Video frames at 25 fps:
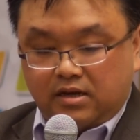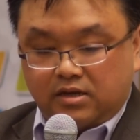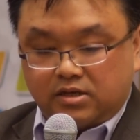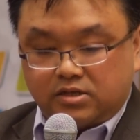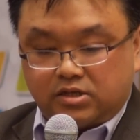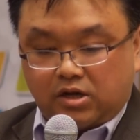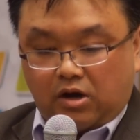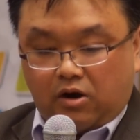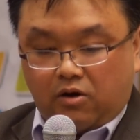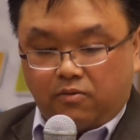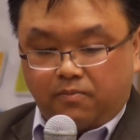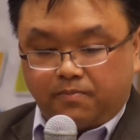
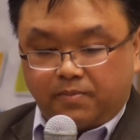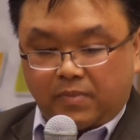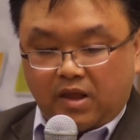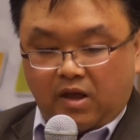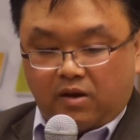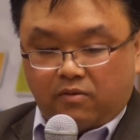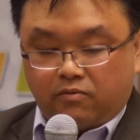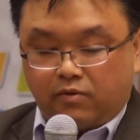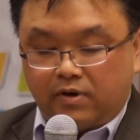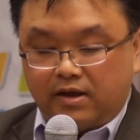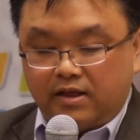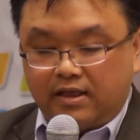So
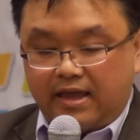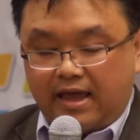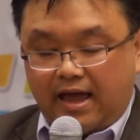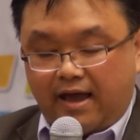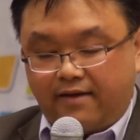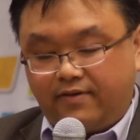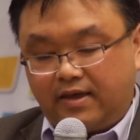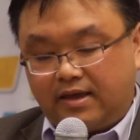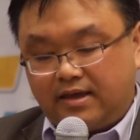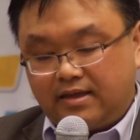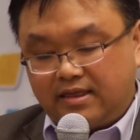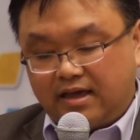really,
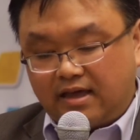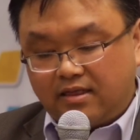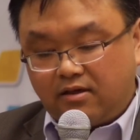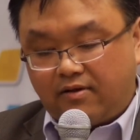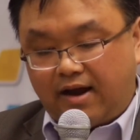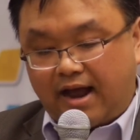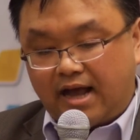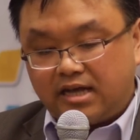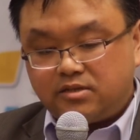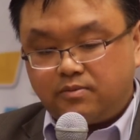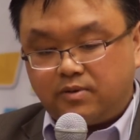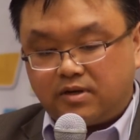I think
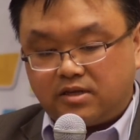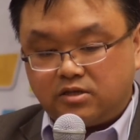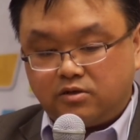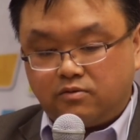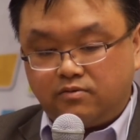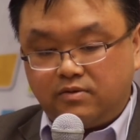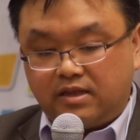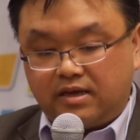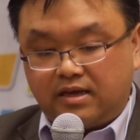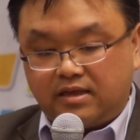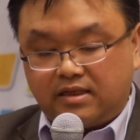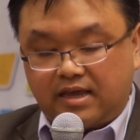another aspect
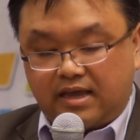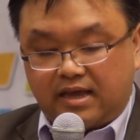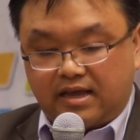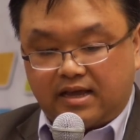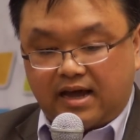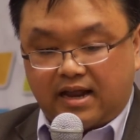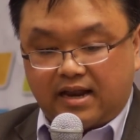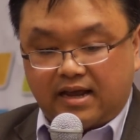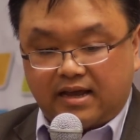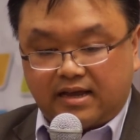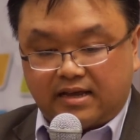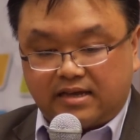is really the
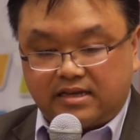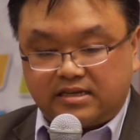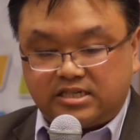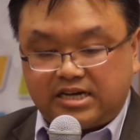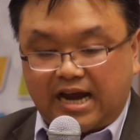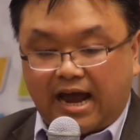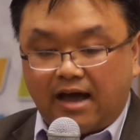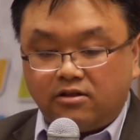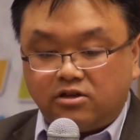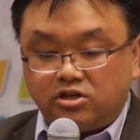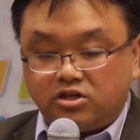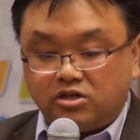kind of
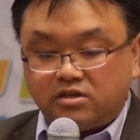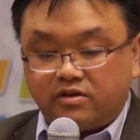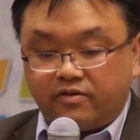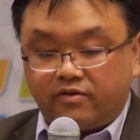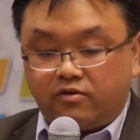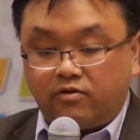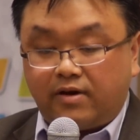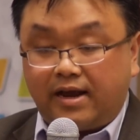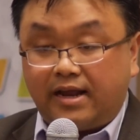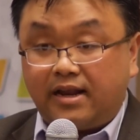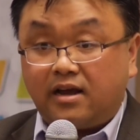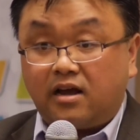challenges
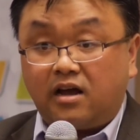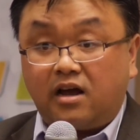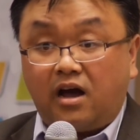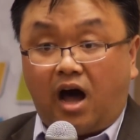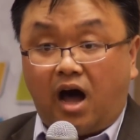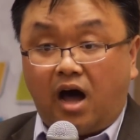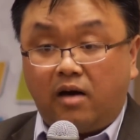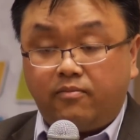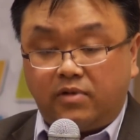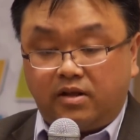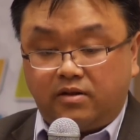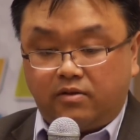of creating a
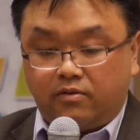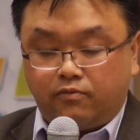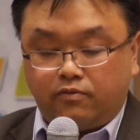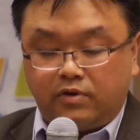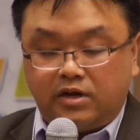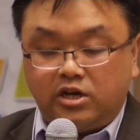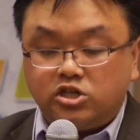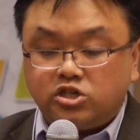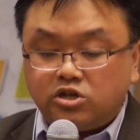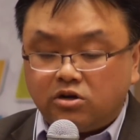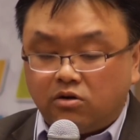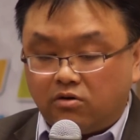common
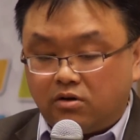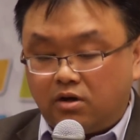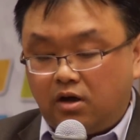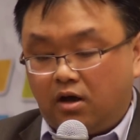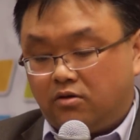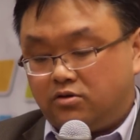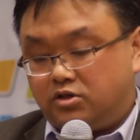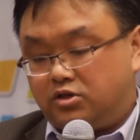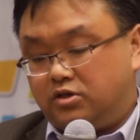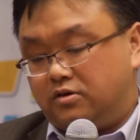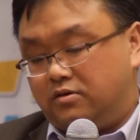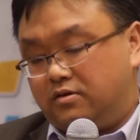regional
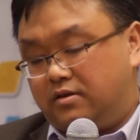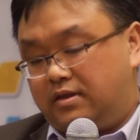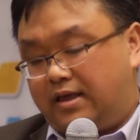culture,